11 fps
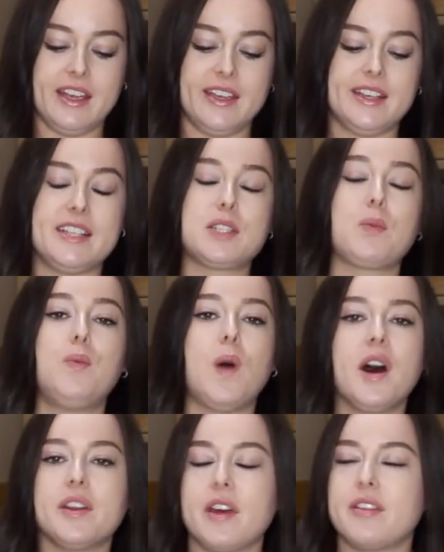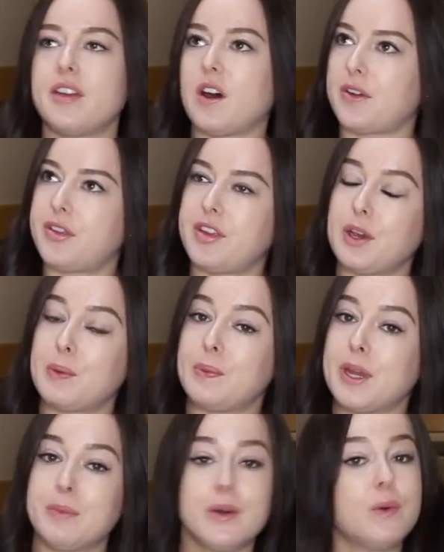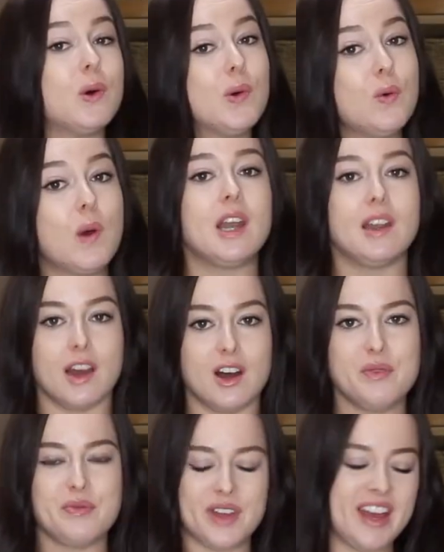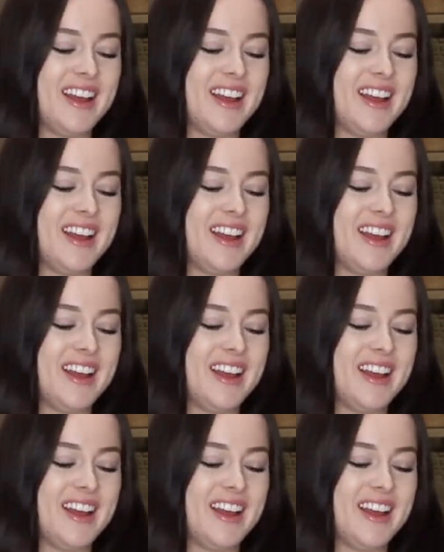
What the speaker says: is one that I think we will all love.